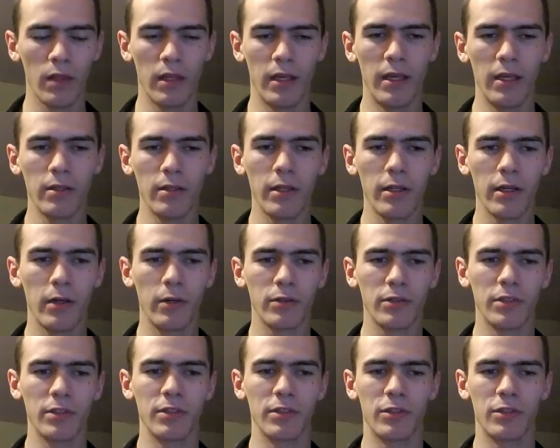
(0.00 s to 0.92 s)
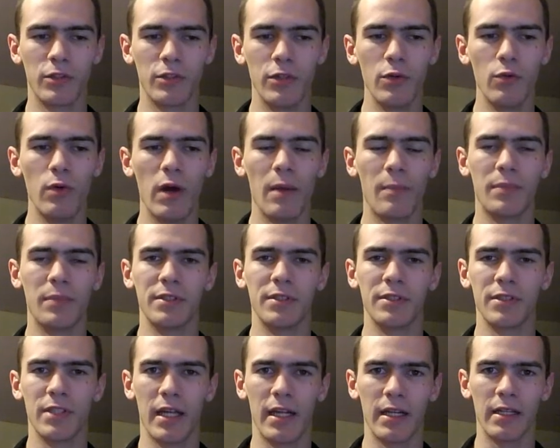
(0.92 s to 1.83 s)
The Helios has 2
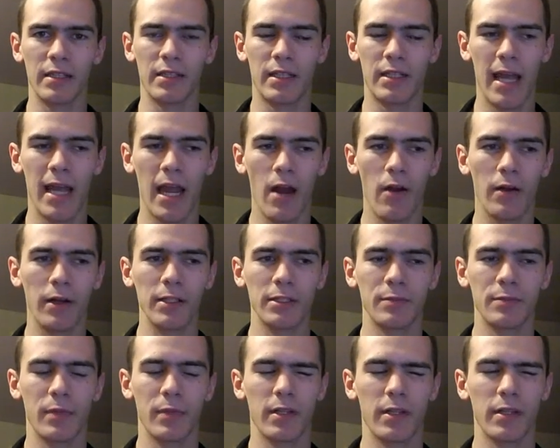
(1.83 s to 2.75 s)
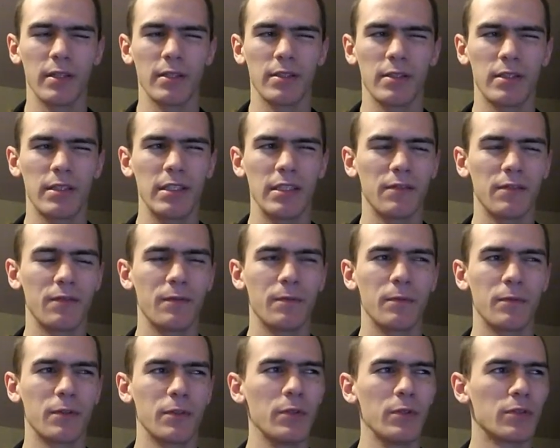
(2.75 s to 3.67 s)
weapons that it carries, because these
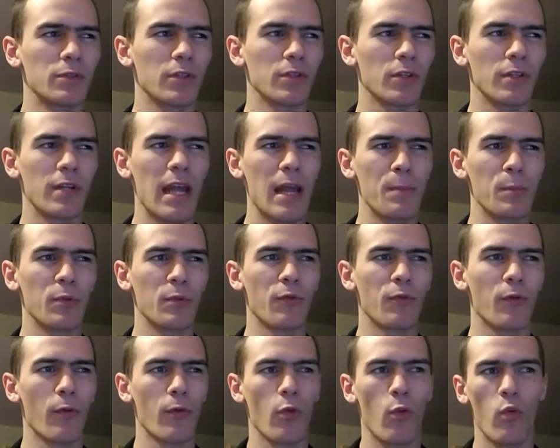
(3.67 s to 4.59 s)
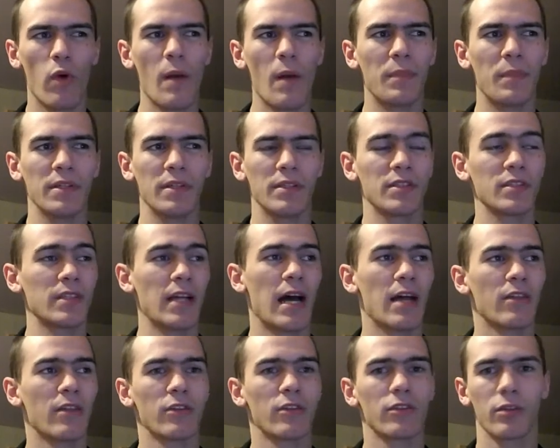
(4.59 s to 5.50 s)
suits are named for the weapons,
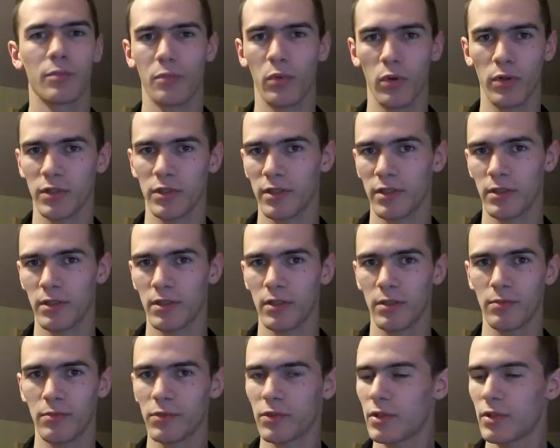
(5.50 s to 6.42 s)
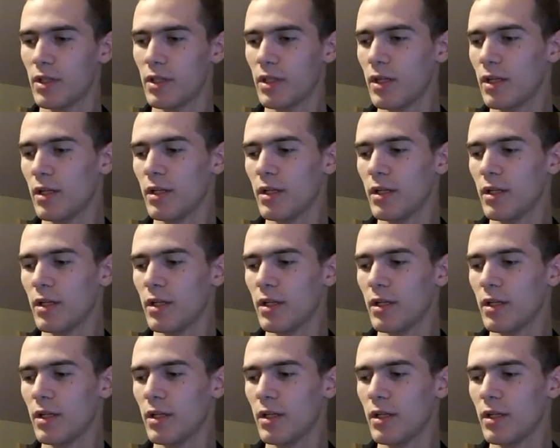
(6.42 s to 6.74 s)
not the support systems.